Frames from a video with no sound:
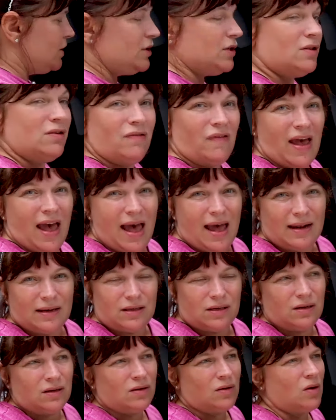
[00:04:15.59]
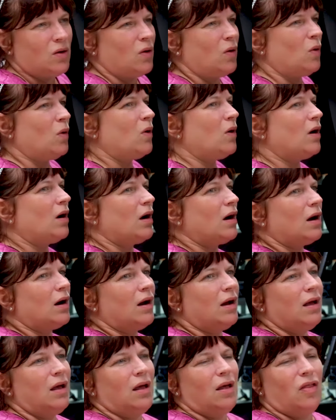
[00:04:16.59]
to the vet
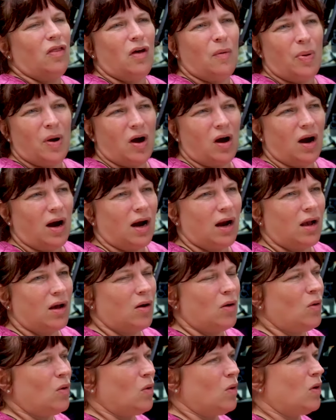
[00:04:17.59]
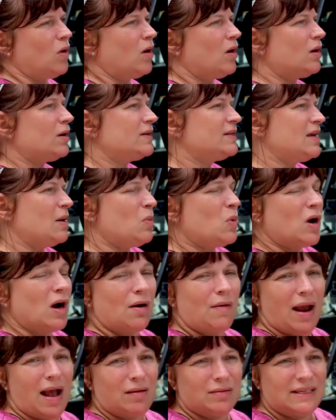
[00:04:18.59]
or the park or
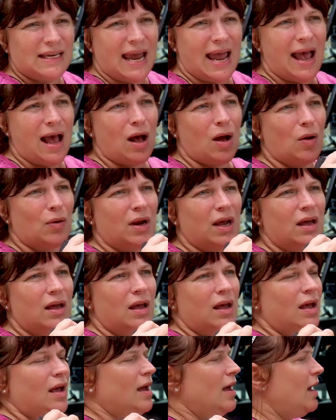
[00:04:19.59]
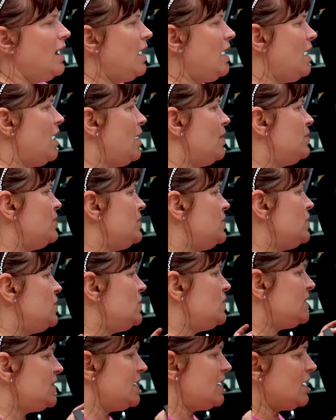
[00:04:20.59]
somewhere around town,
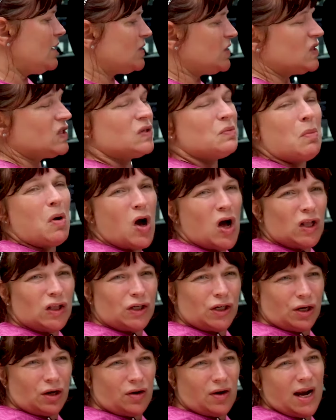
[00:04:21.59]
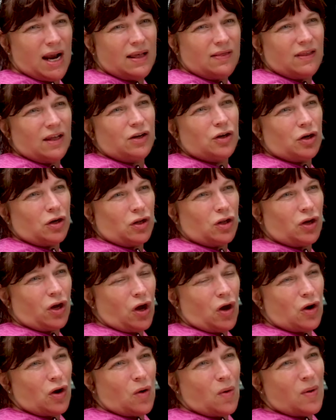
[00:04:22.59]
using a smaller crate than your
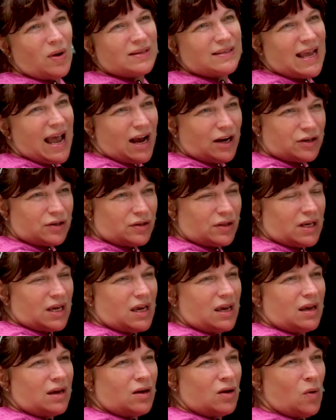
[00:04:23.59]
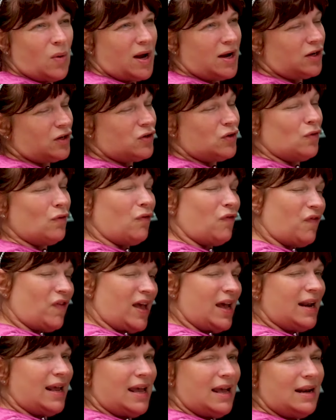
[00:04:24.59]
Lagoto is actually going to
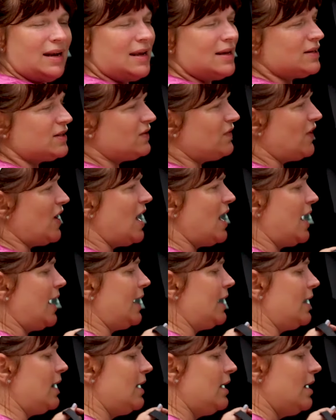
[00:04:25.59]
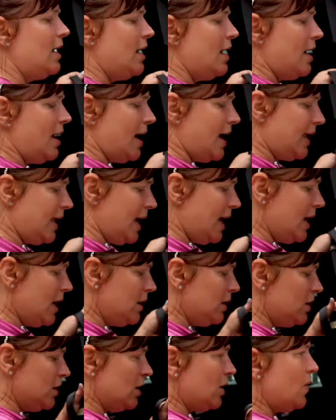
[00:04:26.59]
fit in is fine.
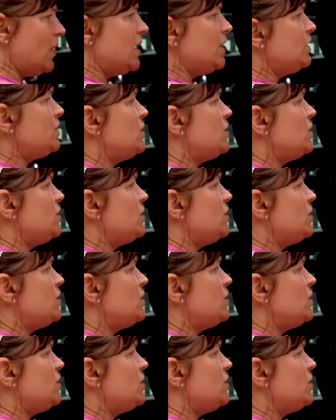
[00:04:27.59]
Again, you're going